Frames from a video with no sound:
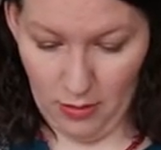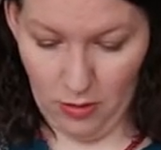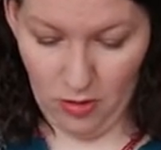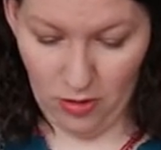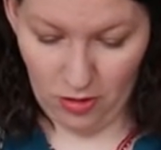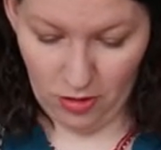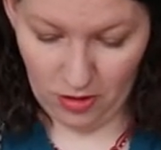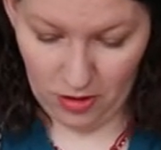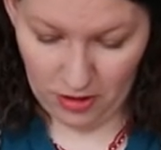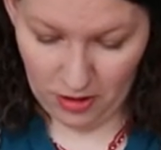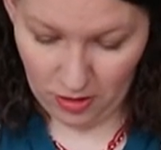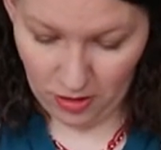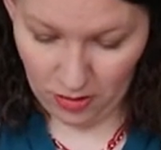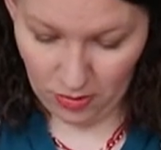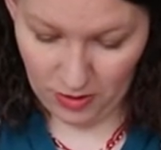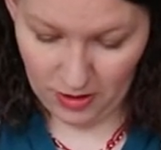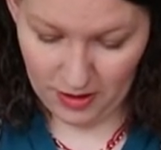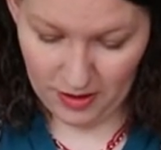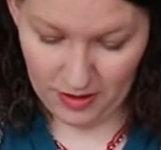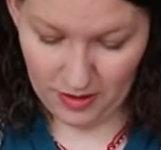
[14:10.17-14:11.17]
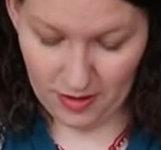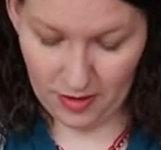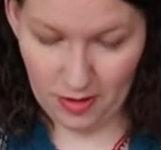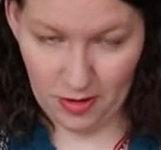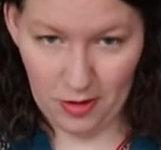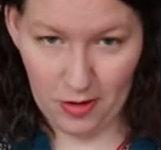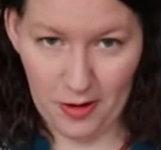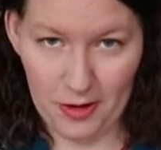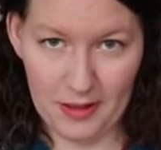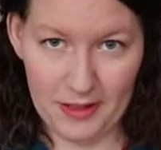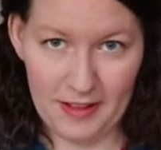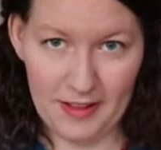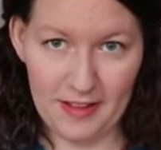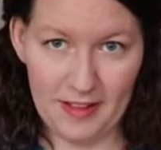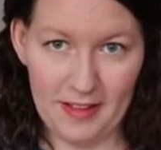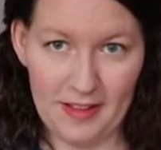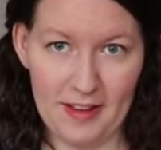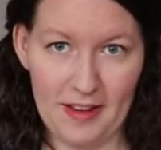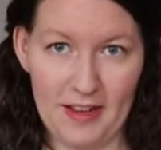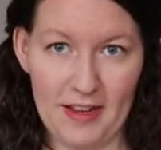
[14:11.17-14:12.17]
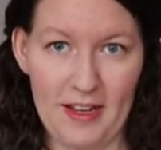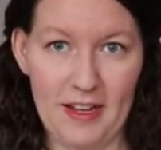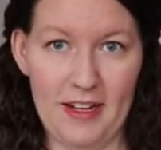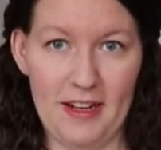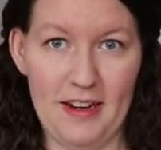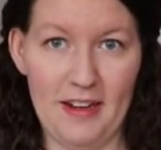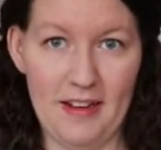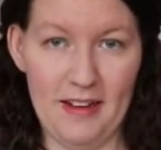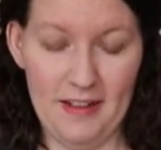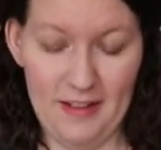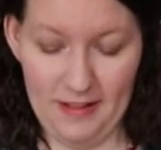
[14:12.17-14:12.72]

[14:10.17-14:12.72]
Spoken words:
I'm just going to do this on this side.